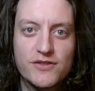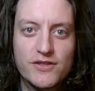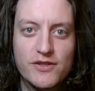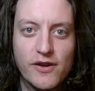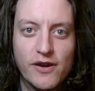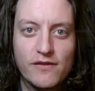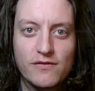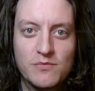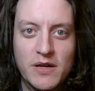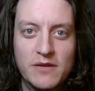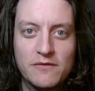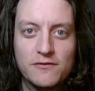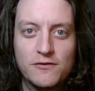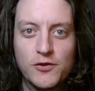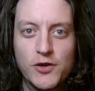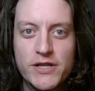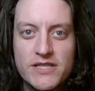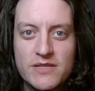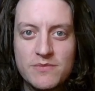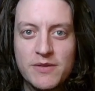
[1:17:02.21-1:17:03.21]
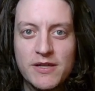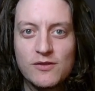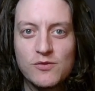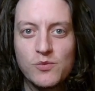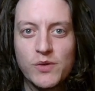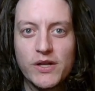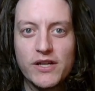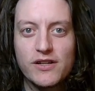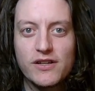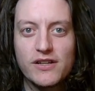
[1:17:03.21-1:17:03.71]
Also, sorry for my
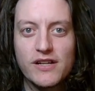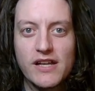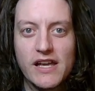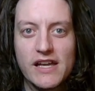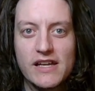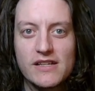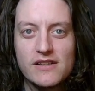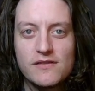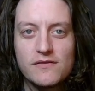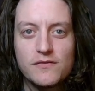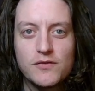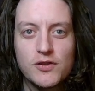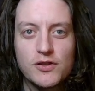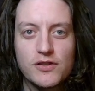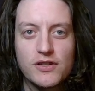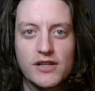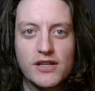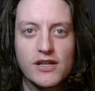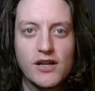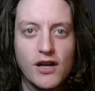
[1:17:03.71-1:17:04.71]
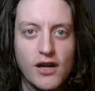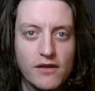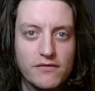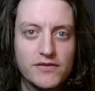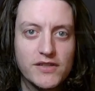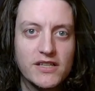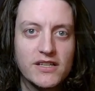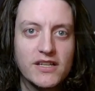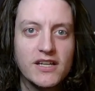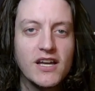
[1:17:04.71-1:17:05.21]
voice being weird and for the
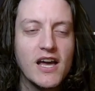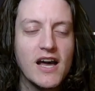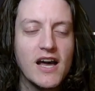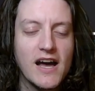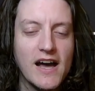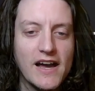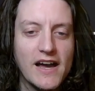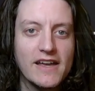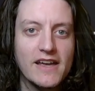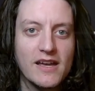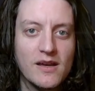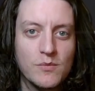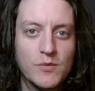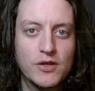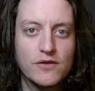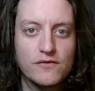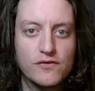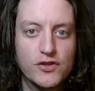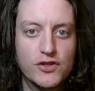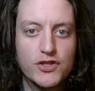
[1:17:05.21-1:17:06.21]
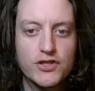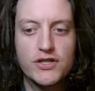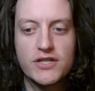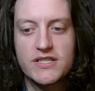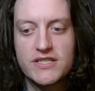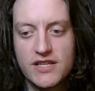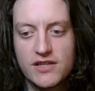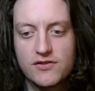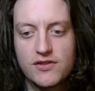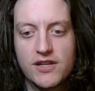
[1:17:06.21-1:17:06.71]
coughing. I am
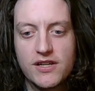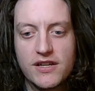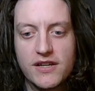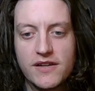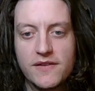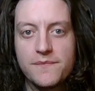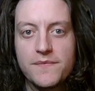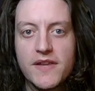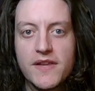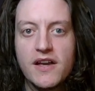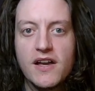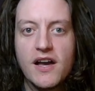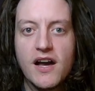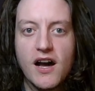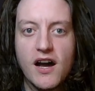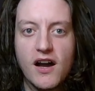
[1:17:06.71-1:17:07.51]
unfortunately sick right now.